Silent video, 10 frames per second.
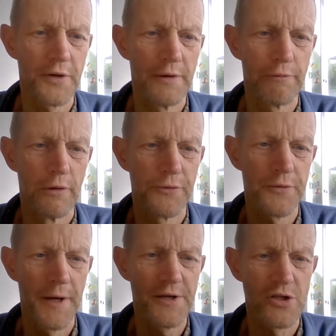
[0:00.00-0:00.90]

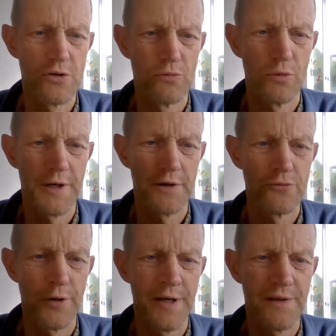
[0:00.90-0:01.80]
infiltration when it
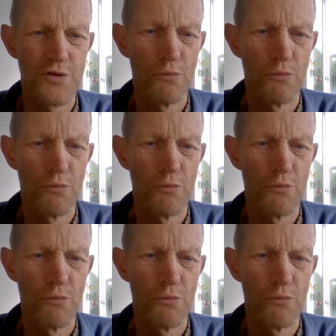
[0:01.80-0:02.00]
rains.